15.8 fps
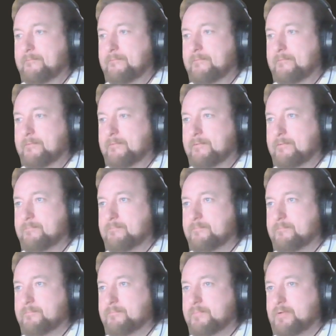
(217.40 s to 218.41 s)

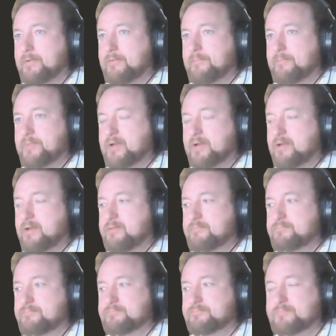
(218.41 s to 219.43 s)
And I,
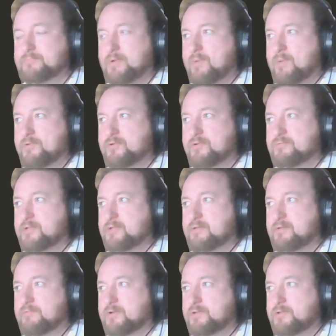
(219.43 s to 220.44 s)
however, didn't
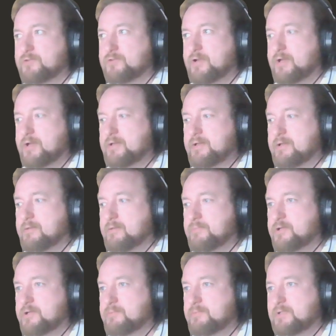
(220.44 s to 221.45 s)
find the right idea.
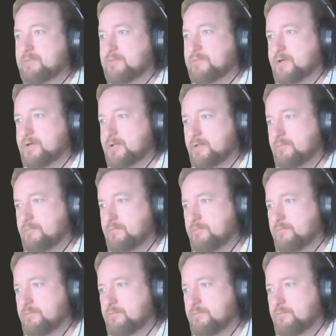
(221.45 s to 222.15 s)
Bishop d5 is